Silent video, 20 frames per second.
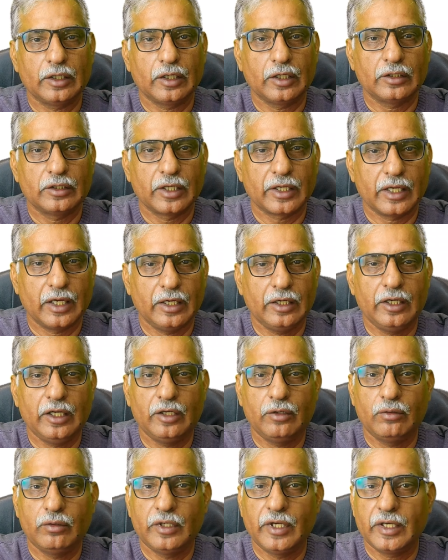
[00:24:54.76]
The kidney
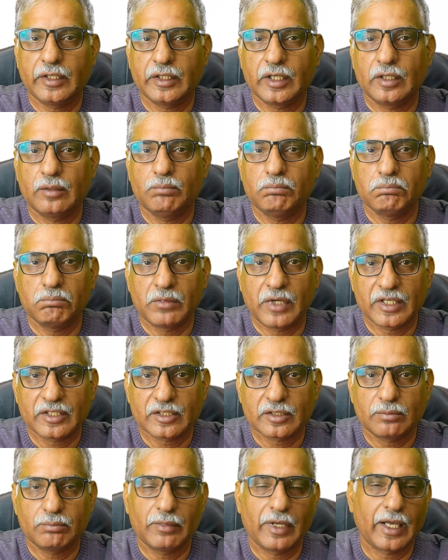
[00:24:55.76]
donated
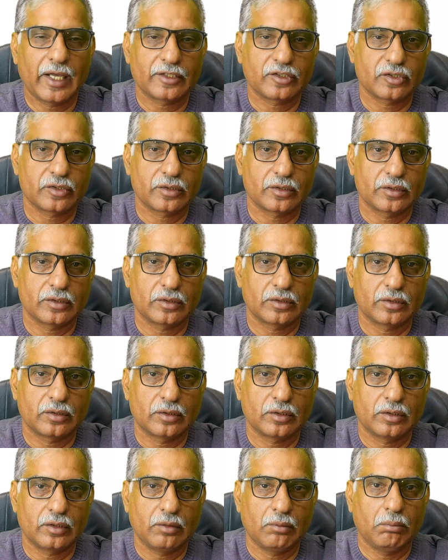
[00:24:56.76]
must match
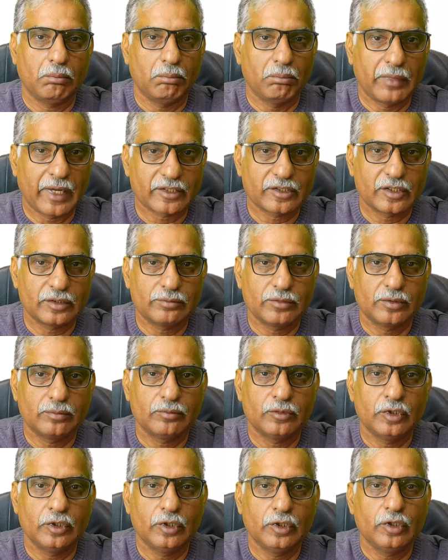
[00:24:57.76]

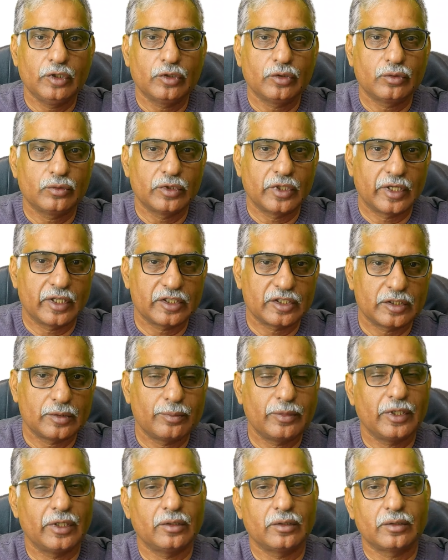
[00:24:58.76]
maximum to the
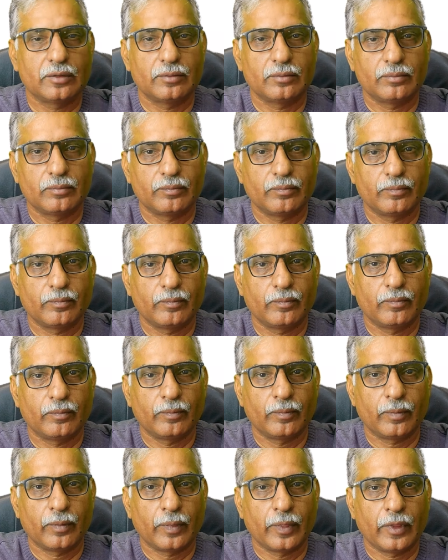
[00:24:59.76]
recipient.
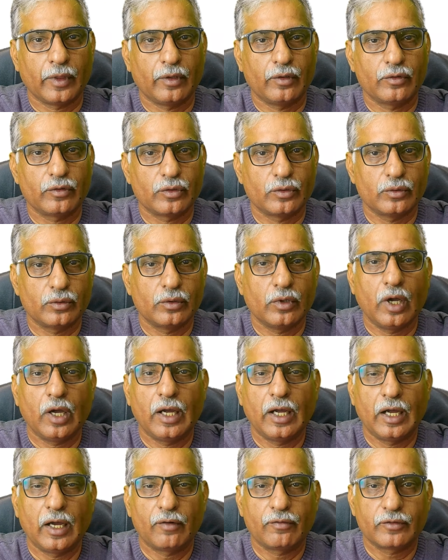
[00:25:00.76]
So
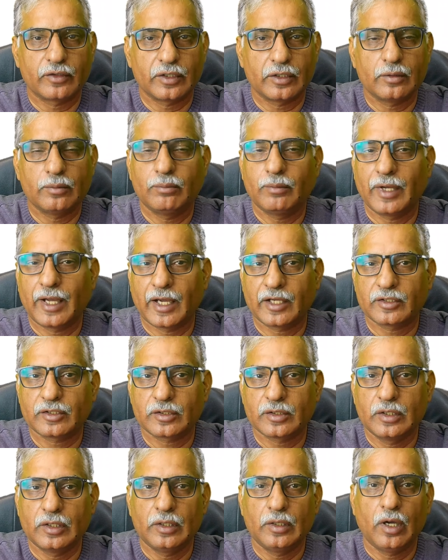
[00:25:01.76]
after the match
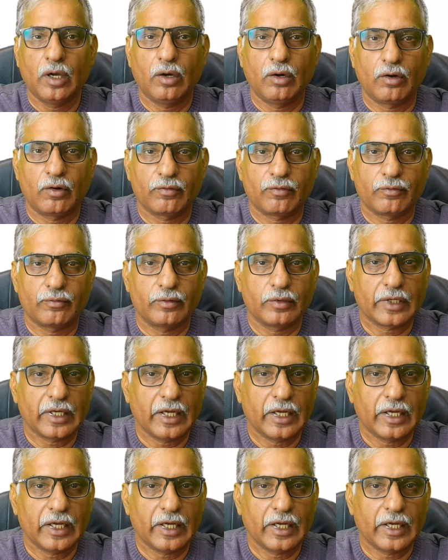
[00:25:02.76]
of